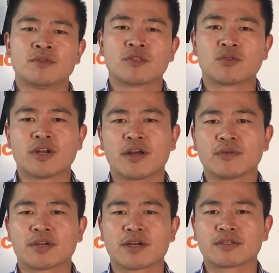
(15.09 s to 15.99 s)

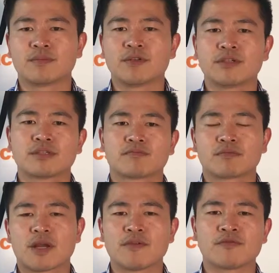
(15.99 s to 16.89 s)
300 customers
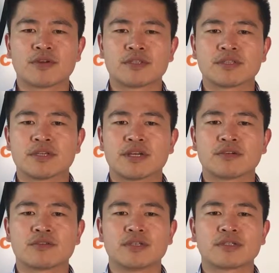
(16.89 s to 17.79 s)
coming from 30
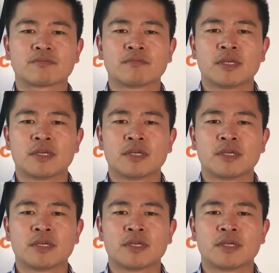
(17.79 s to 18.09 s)
countries.